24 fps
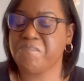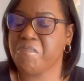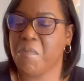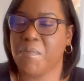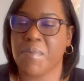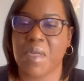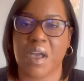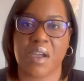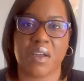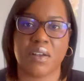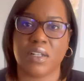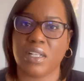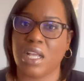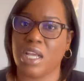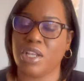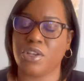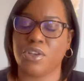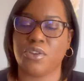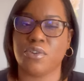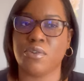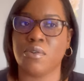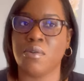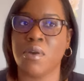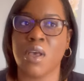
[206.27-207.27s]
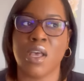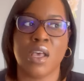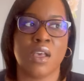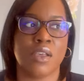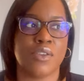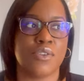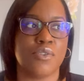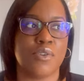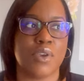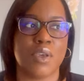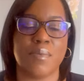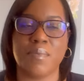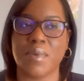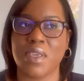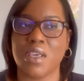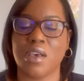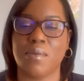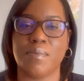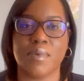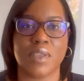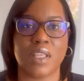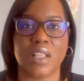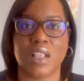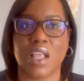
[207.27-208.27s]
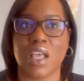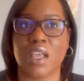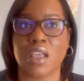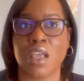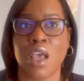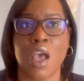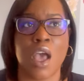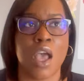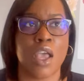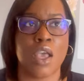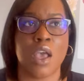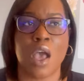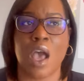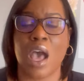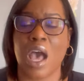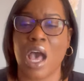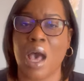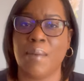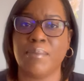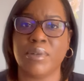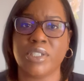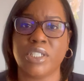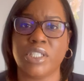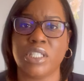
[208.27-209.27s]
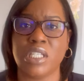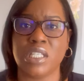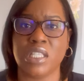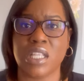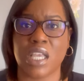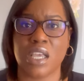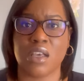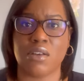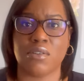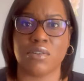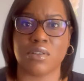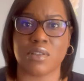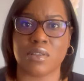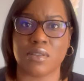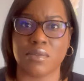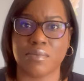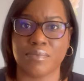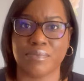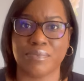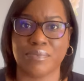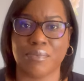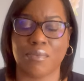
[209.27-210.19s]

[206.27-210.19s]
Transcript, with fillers: I'm not gonna lie to you. You hit me up and you're like, how much do nails?